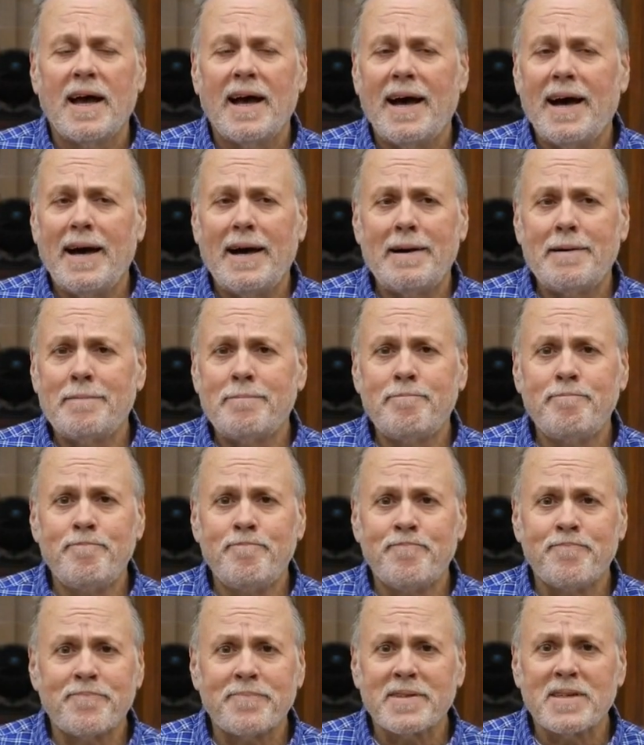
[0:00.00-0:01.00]

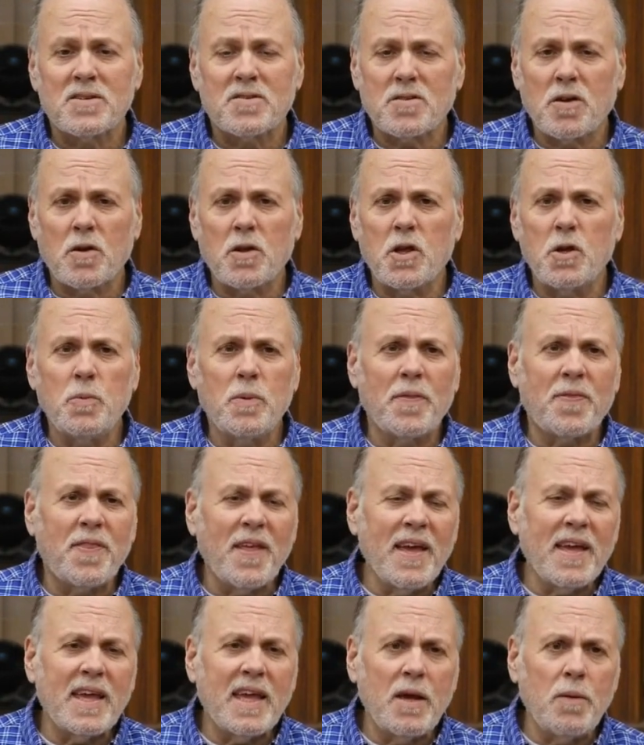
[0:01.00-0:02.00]
Um, so you would
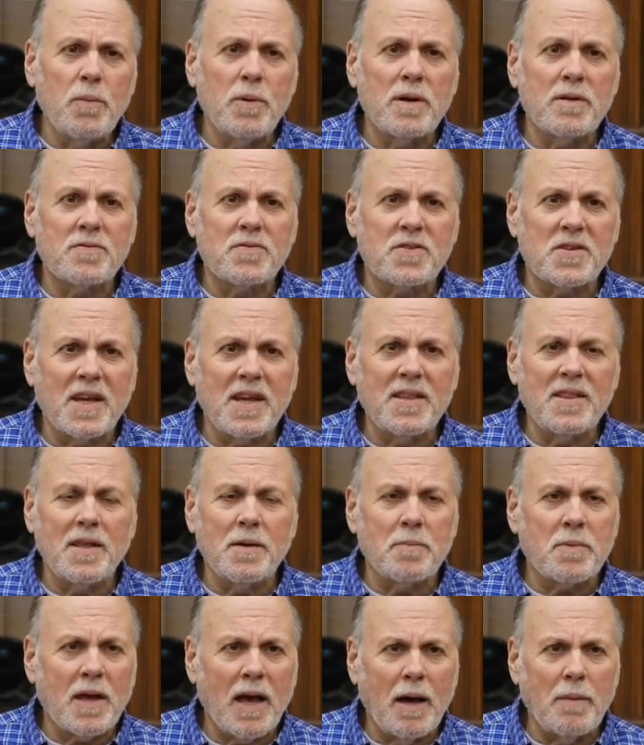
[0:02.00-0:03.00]
think he would have seen
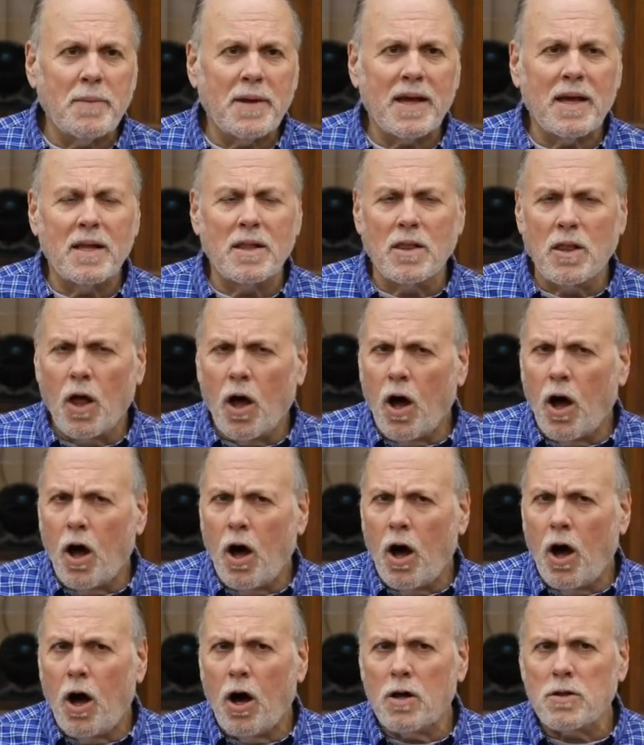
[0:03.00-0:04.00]
them coming a
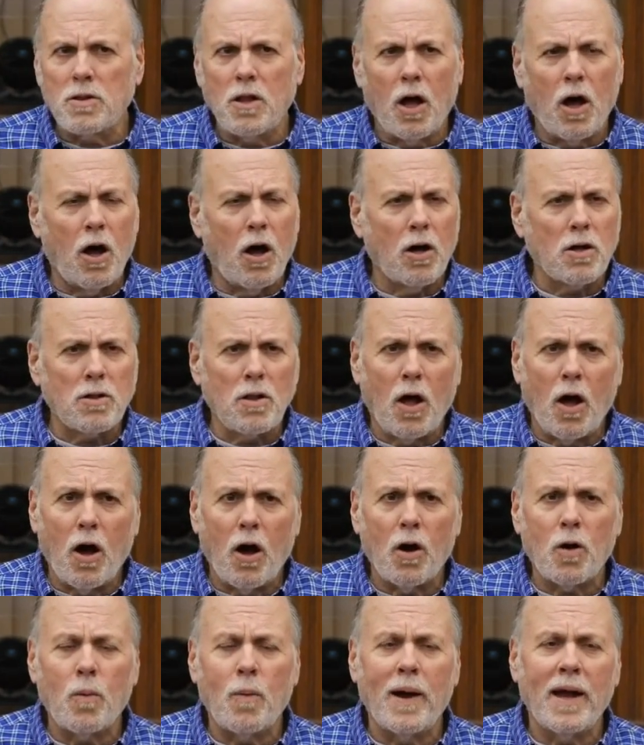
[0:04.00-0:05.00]
long, long,
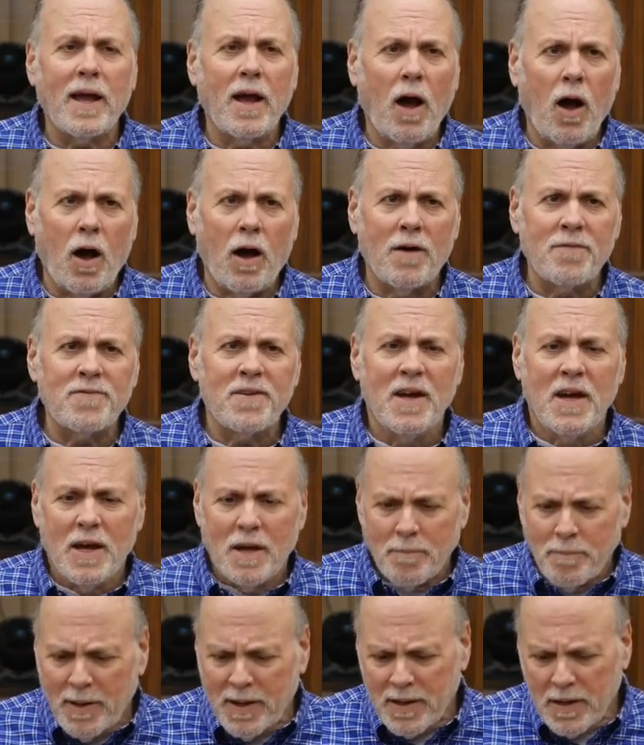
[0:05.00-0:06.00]
long way off.
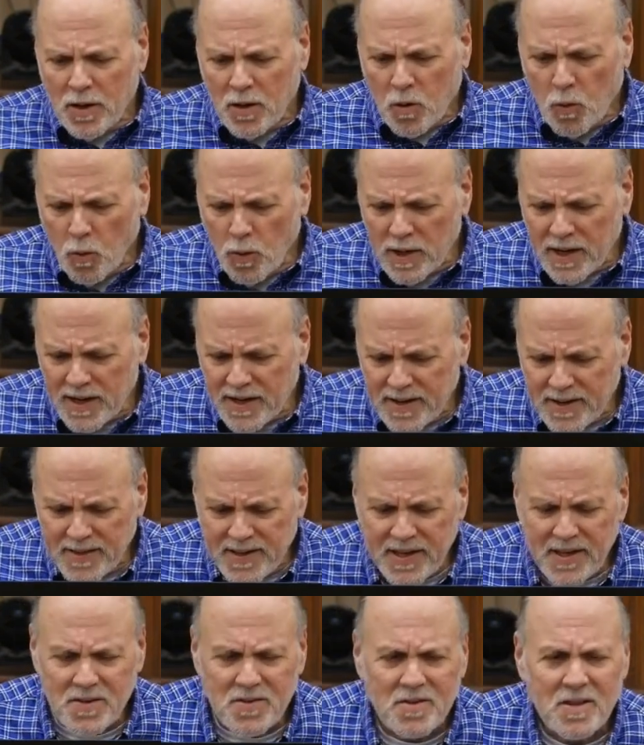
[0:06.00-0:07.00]
But according to
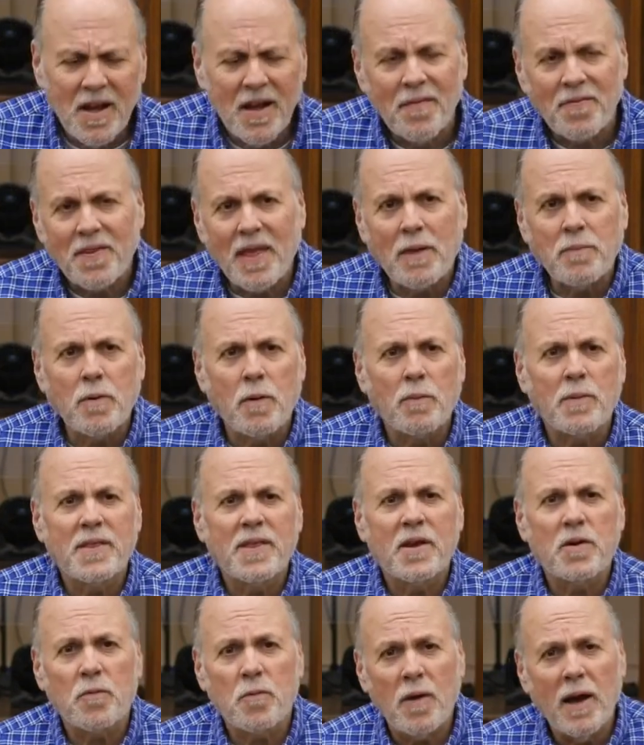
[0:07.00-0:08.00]
this, they were
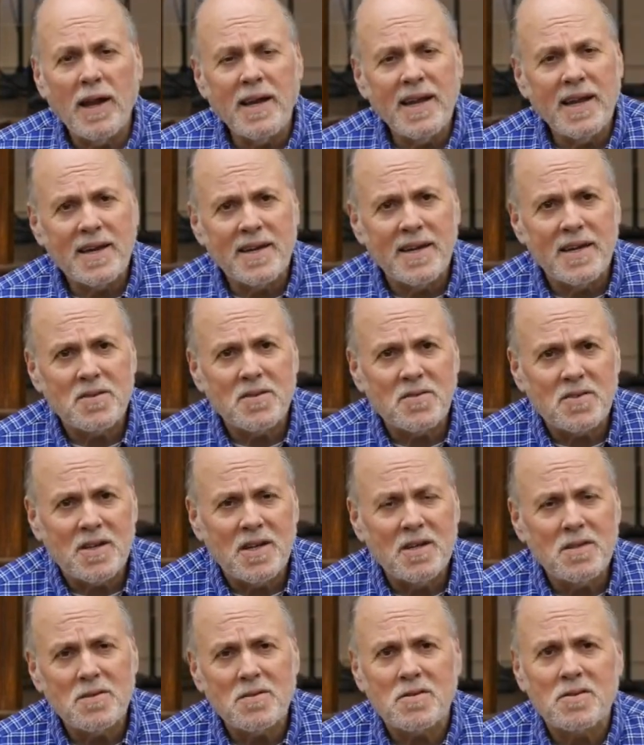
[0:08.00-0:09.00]
within running
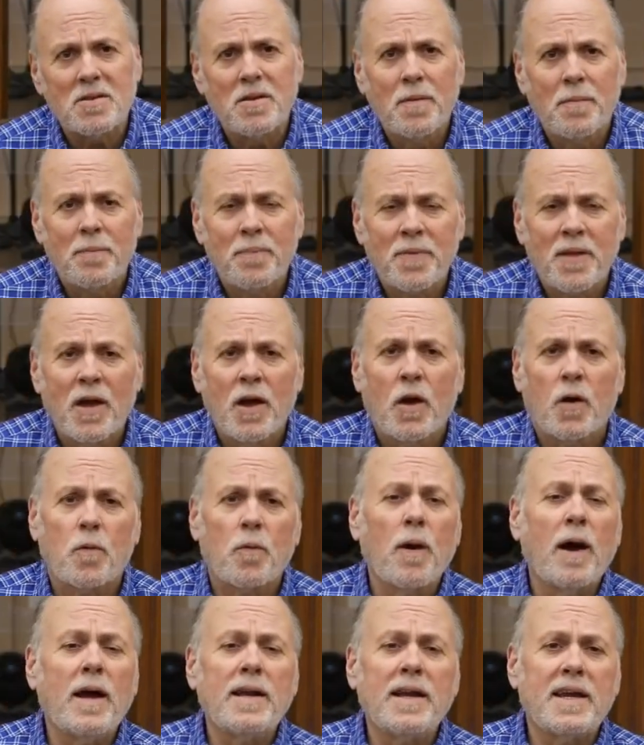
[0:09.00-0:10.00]
distance,
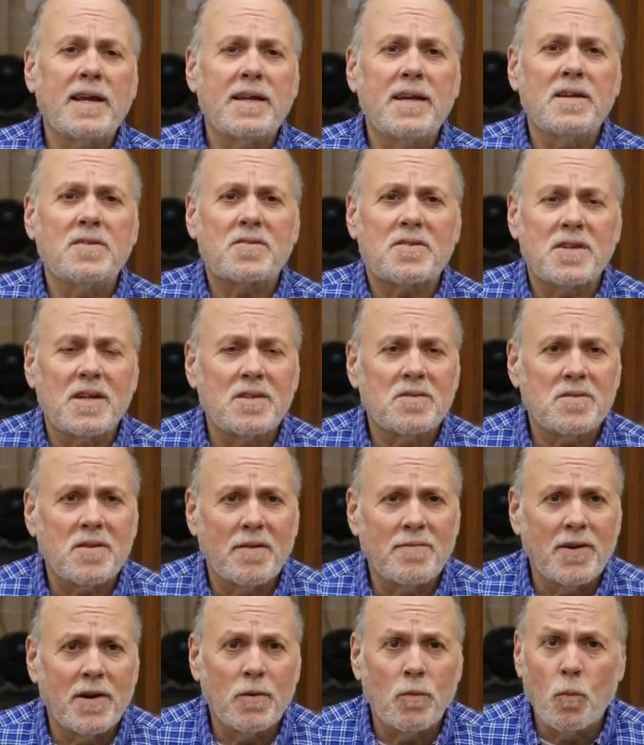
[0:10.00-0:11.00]
running distance
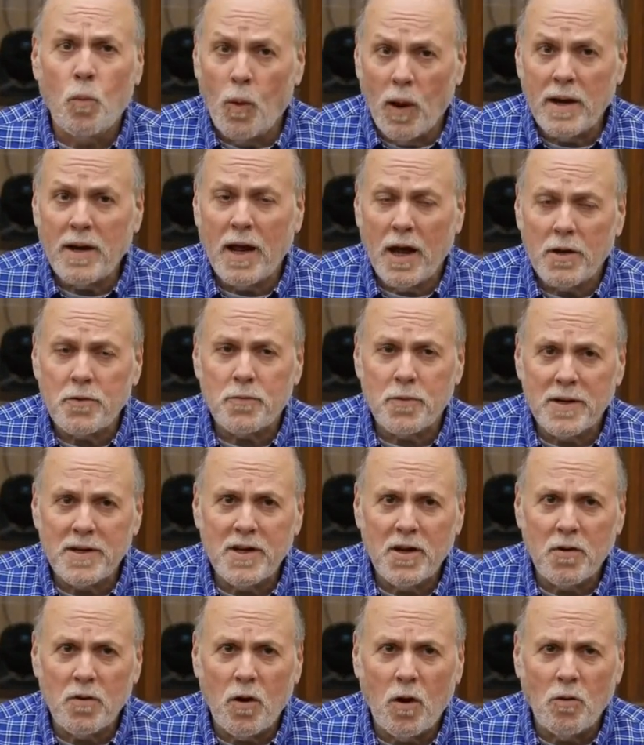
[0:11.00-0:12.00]
of a 100
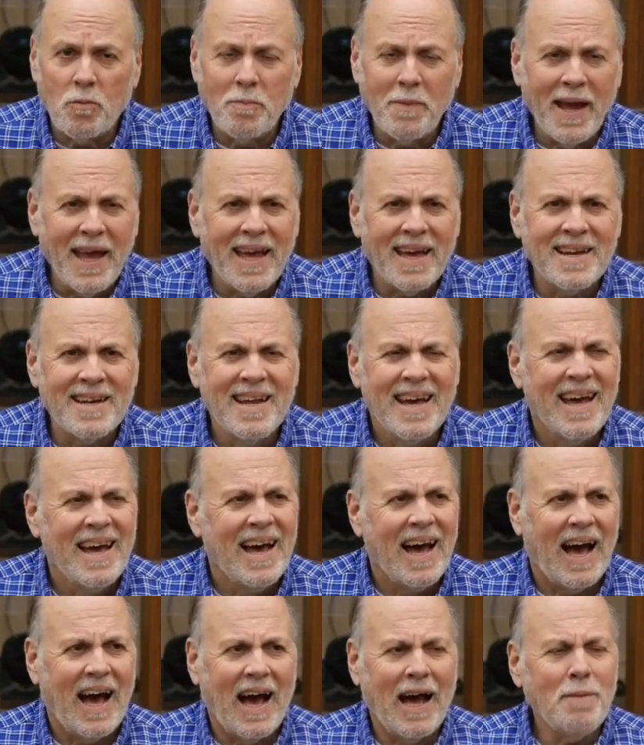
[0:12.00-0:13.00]
year old man.
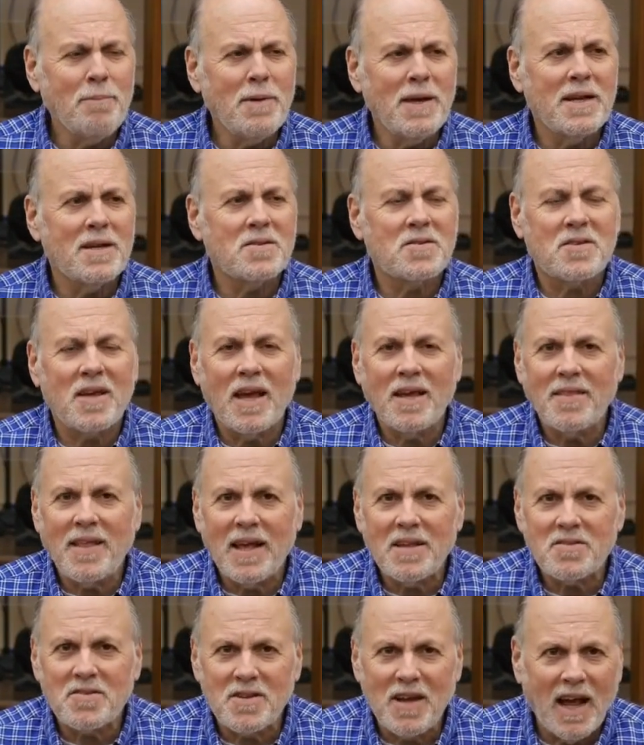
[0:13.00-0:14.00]
I'm going to say
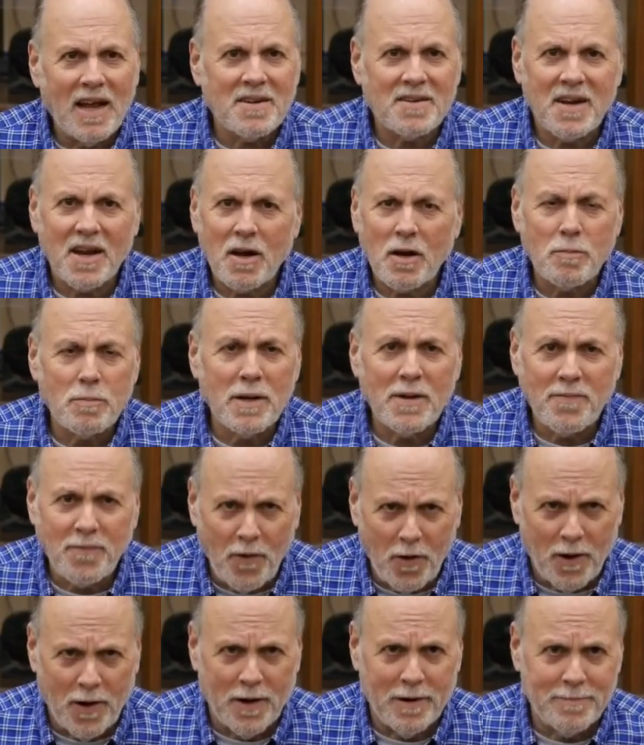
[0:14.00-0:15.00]
that's not terribly
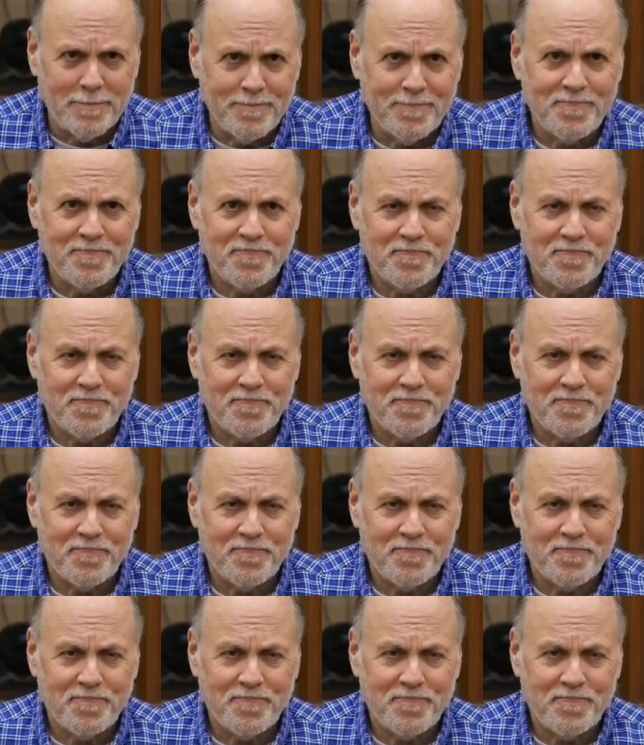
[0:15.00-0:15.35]
far.